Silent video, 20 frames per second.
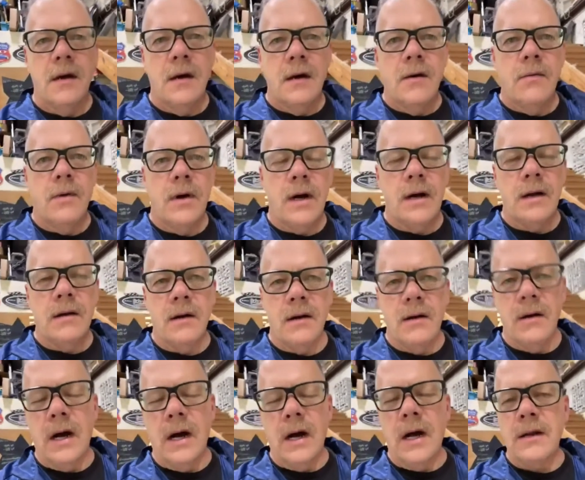Well,
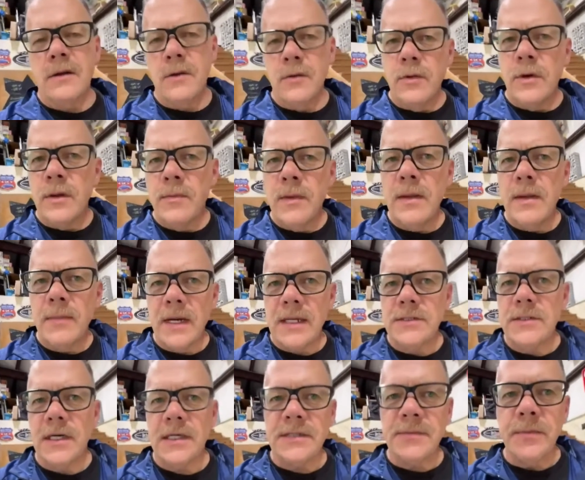I don't know what you mean by
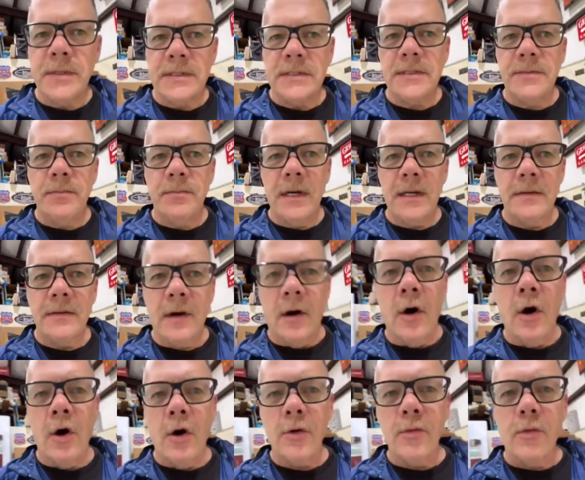adjustments, but the
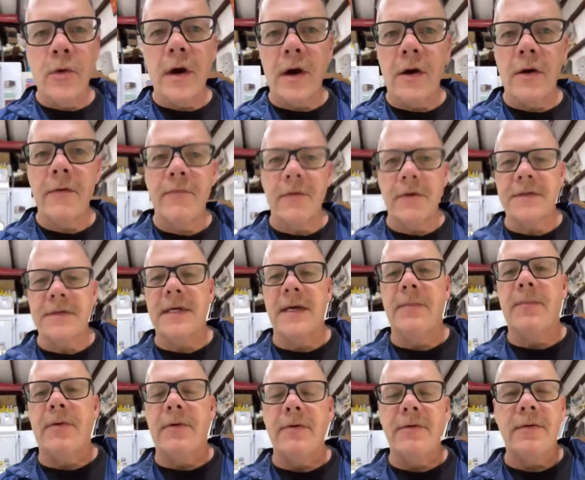hardware, for
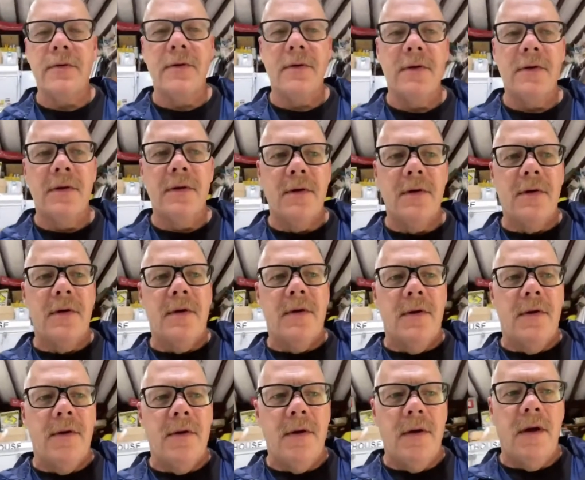example,
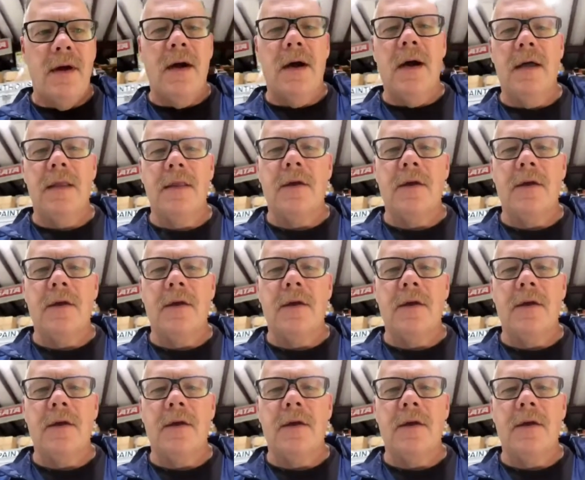the